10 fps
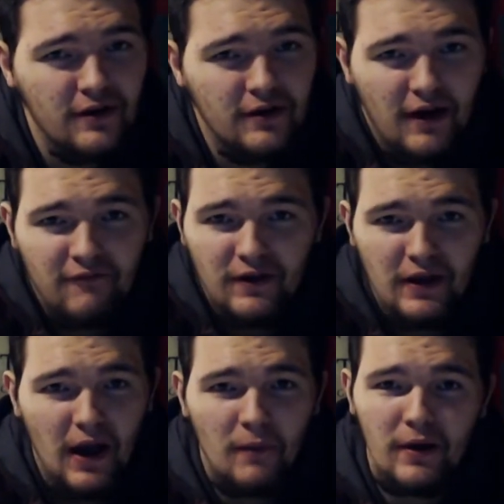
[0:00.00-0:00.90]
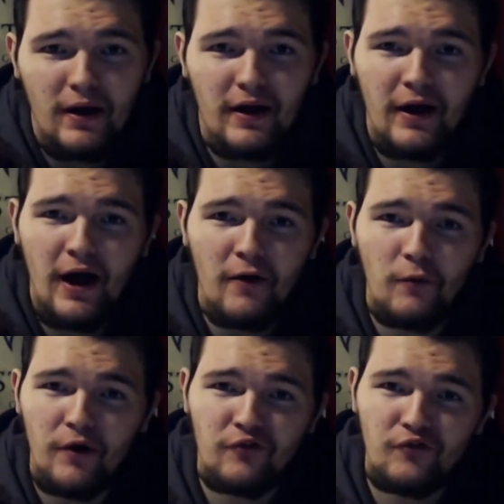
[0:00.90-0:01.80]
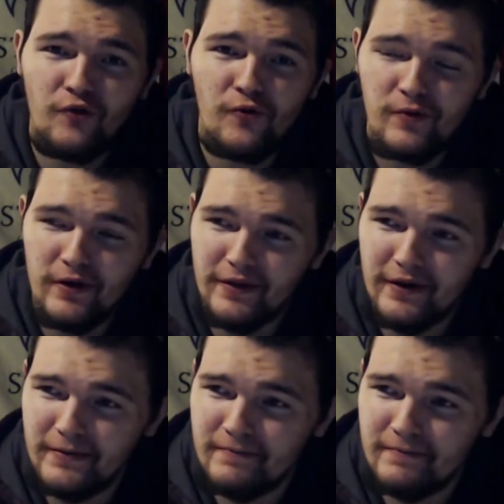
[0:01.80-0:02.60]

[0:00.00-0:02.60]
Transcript: I forgot about it halfway through, and then